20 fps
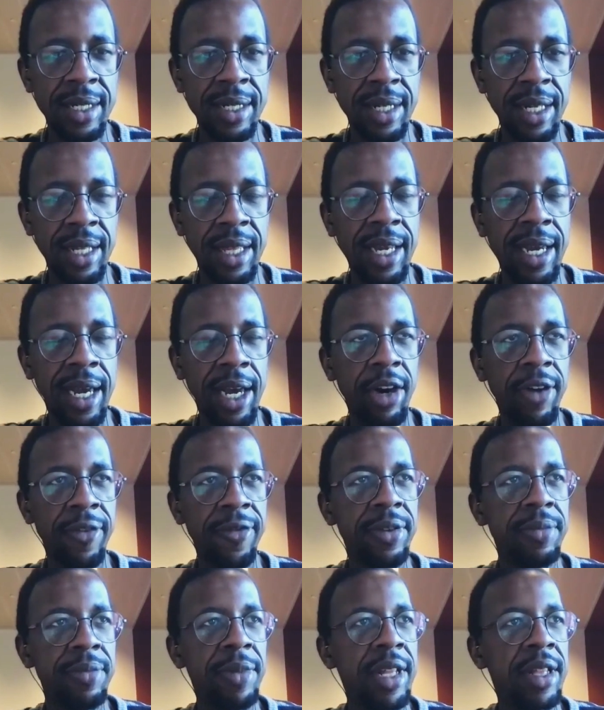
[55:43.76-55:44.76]
I think I
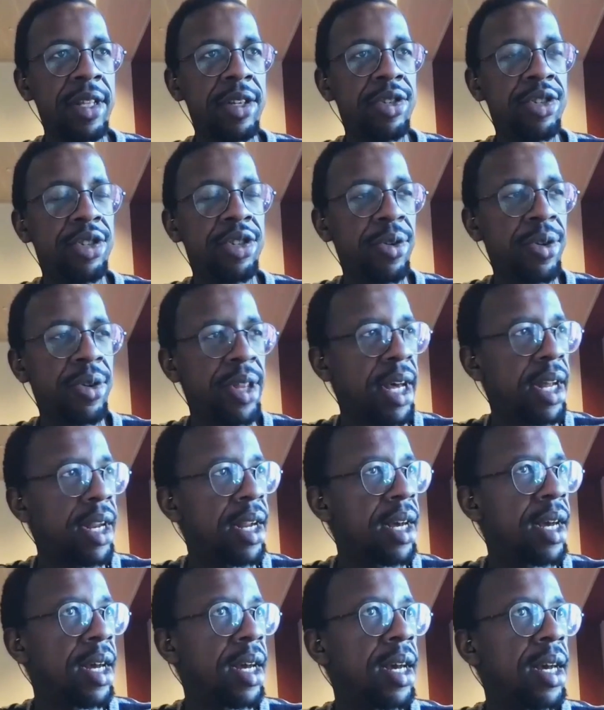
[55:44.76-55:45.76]
often make the joke
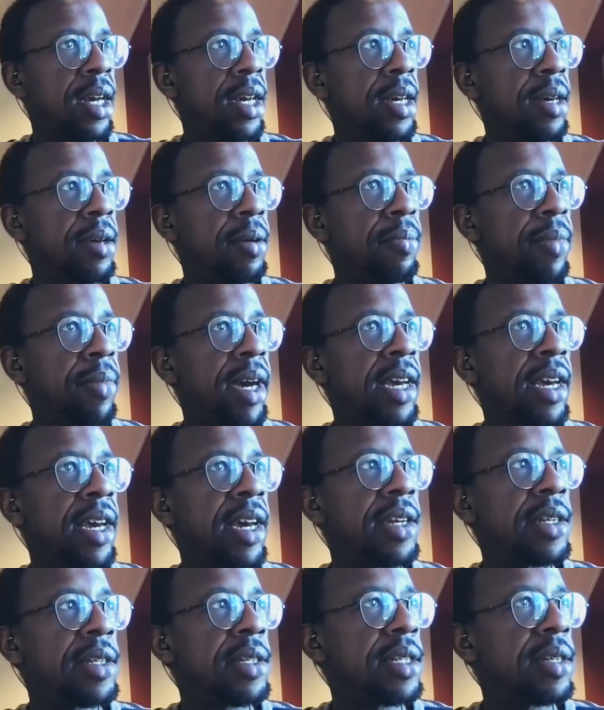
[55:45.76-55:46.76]
that my
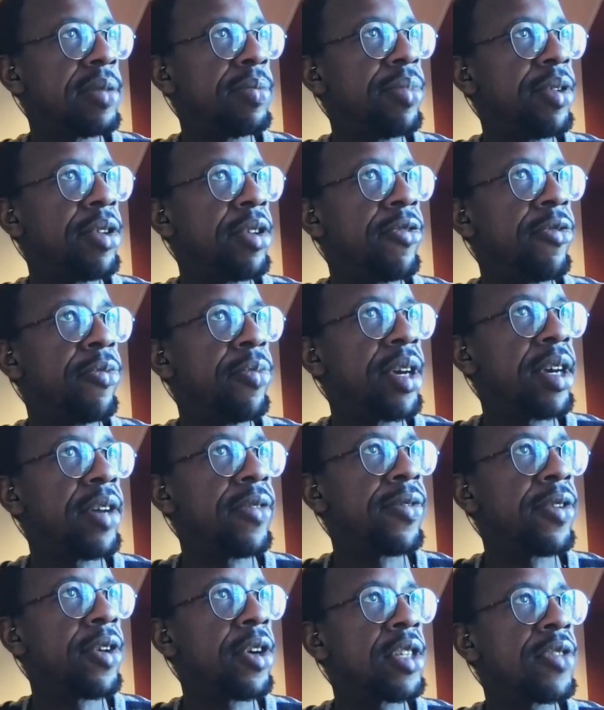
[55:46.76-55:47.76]
case is a bit of being
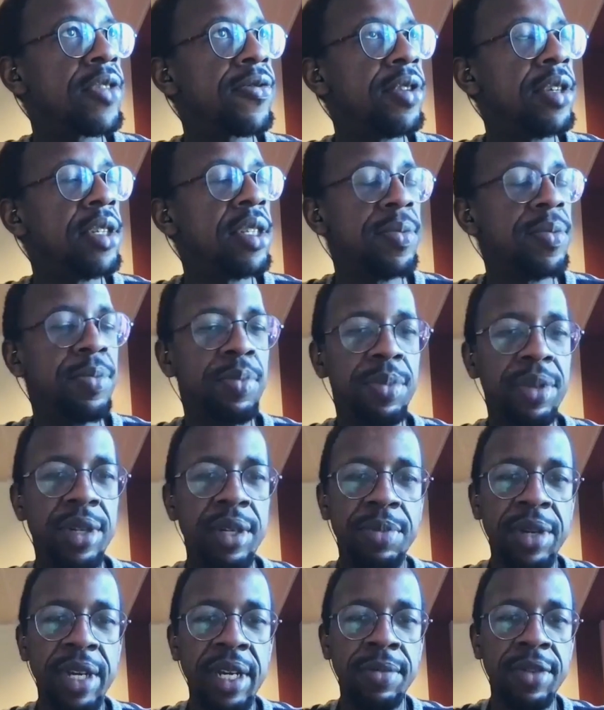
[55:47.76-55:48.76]
a philosopher is
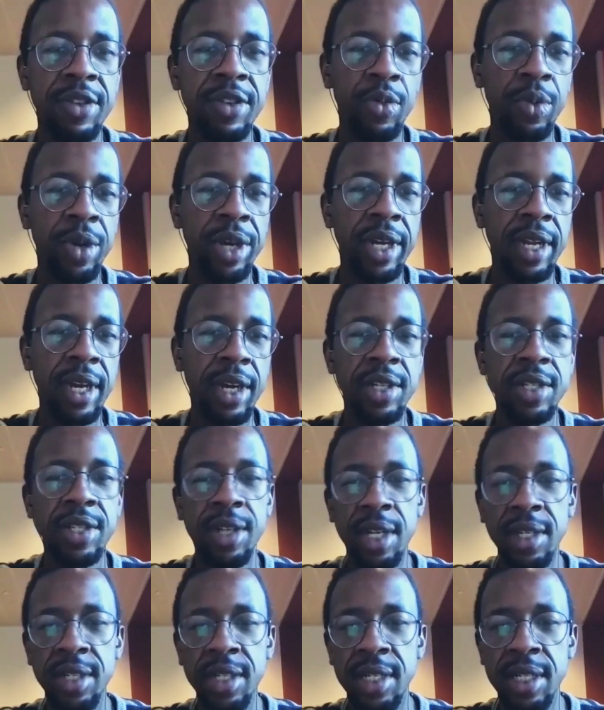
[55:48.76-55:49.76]
being between a
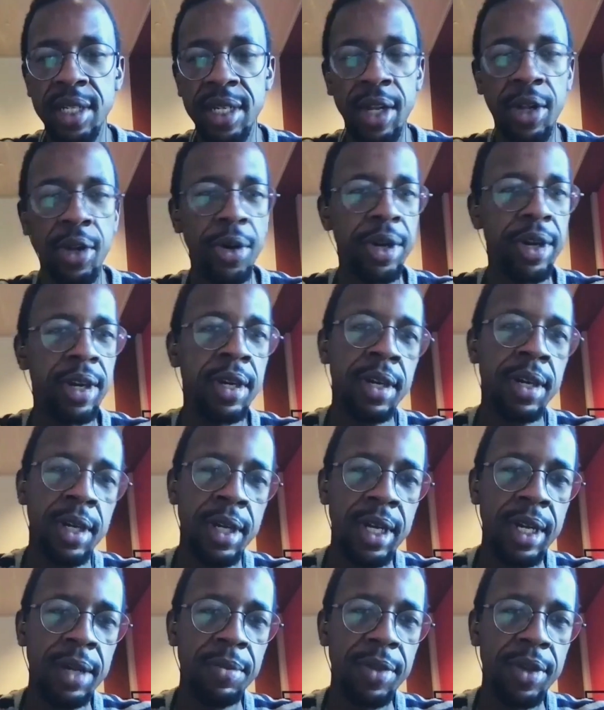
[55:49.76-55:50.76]
consultant and a lawyer.
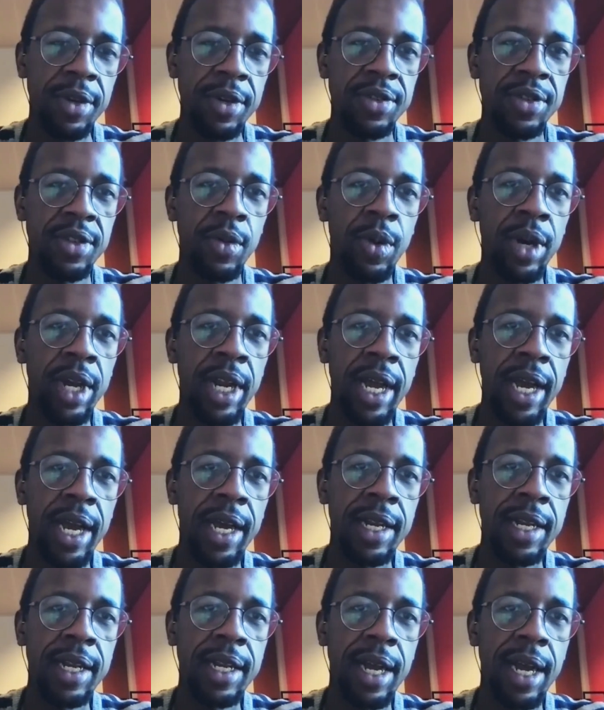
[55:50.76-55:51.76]
Because on the one
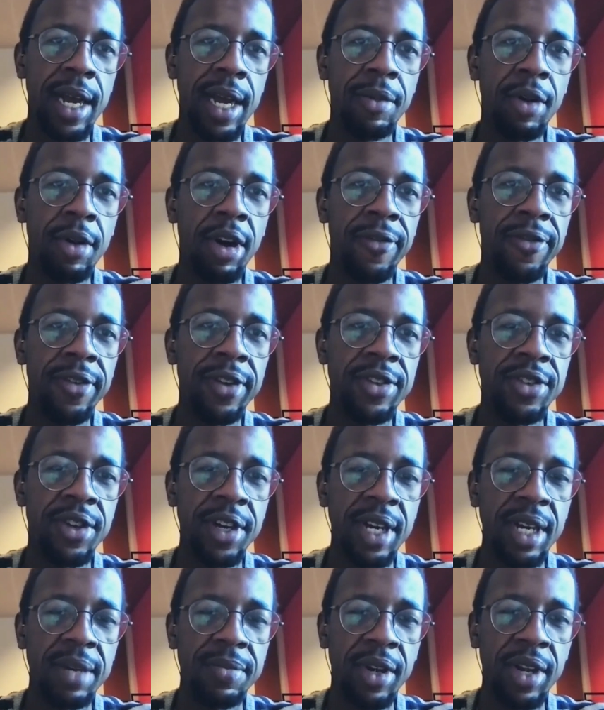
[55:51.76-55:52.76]
hand, I'm often
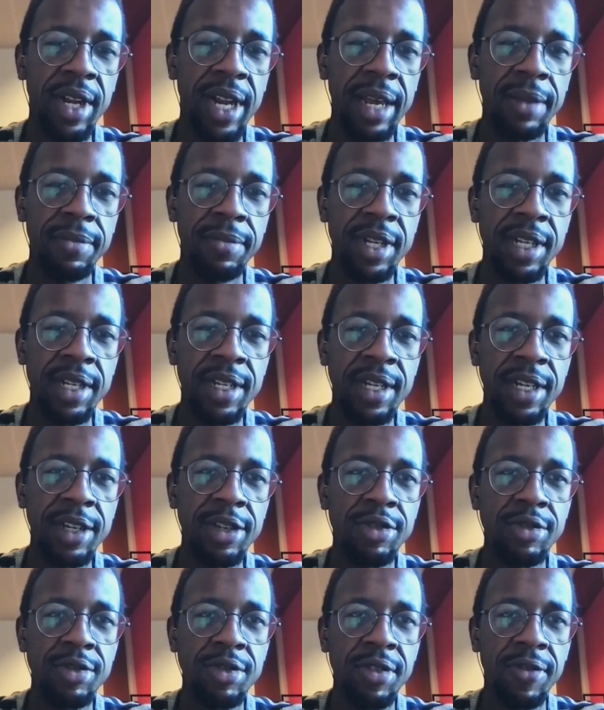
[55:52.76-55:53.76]
talking about liability
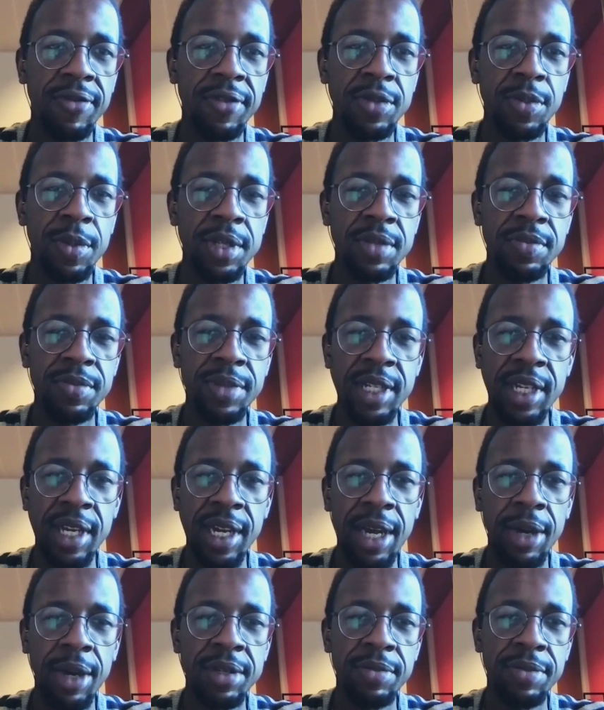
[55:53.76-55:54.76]
issues of responsibility
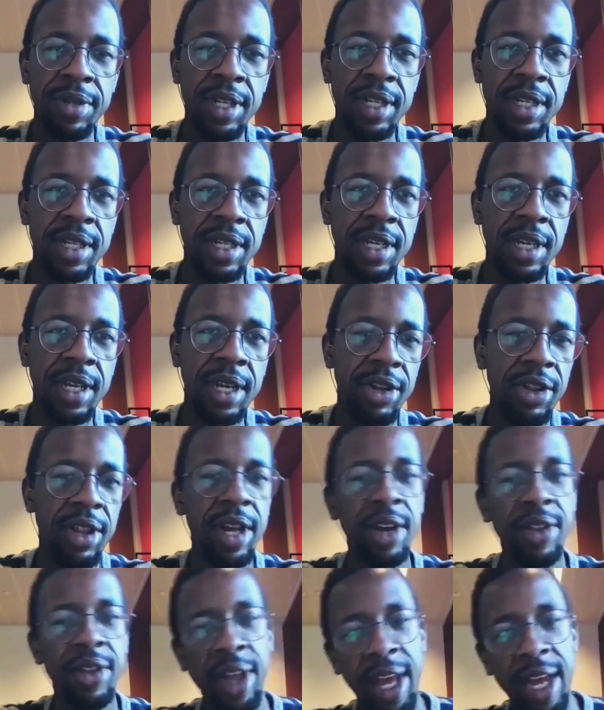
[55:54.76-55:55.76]
and accountability. On
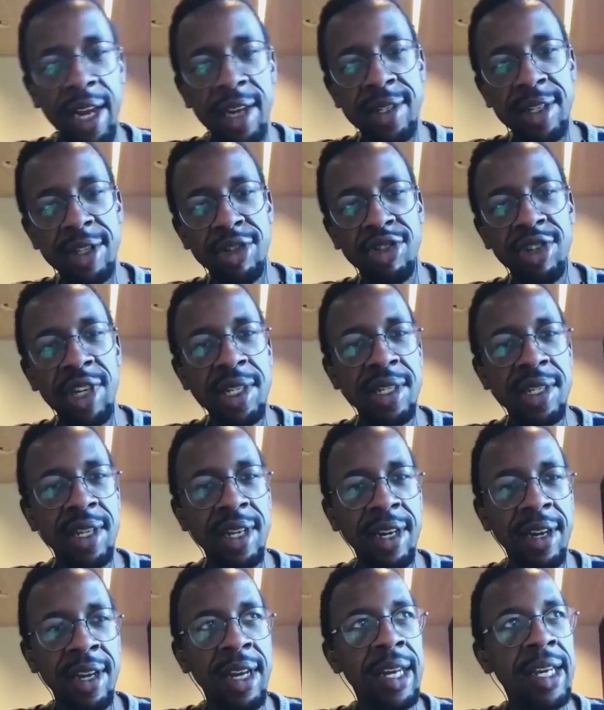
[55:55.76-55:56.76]
the other hand,
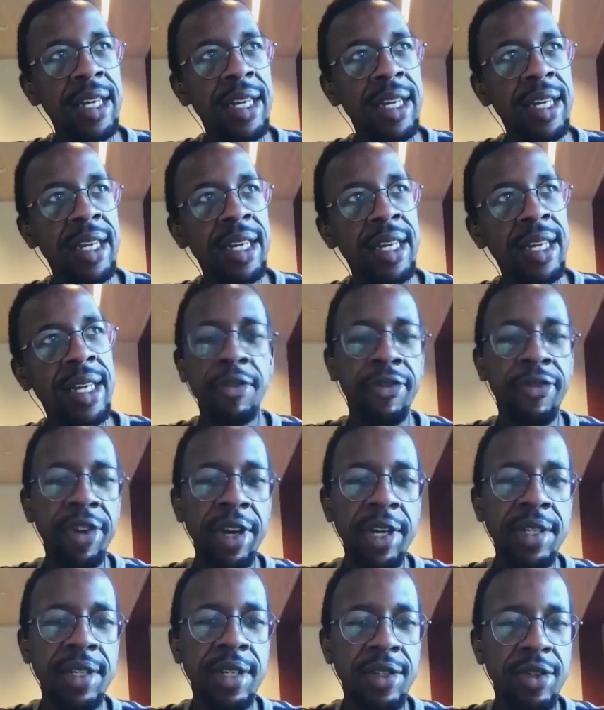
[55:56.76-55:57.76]
suggesting techno
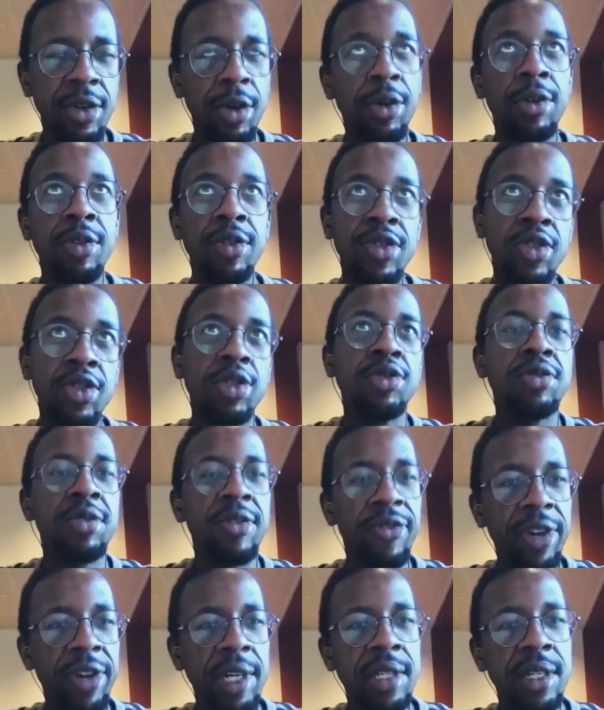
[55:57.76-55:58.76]
fixes or
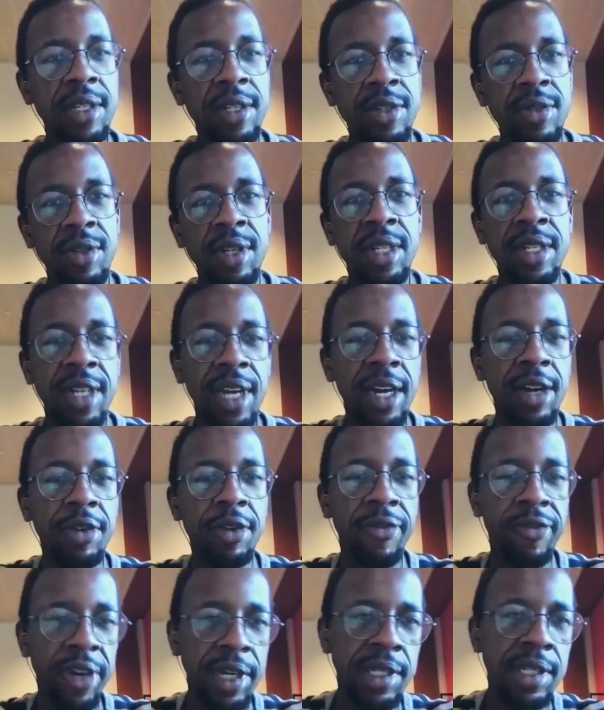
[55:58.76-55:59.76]
social fixes to the
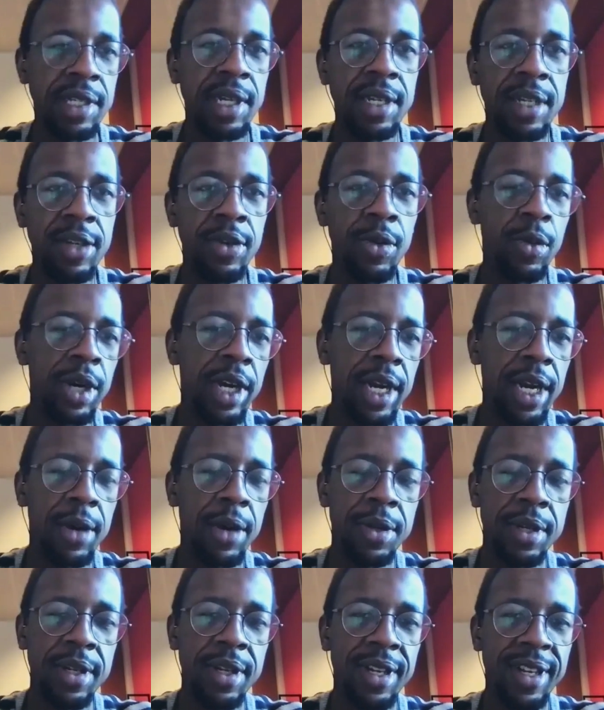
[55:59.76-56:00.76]
techno fixes that didn't work
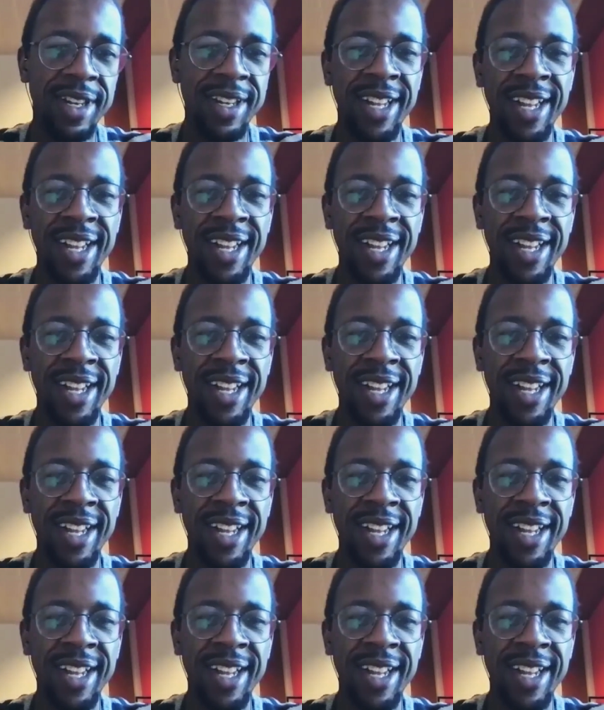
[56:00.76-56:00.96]
out.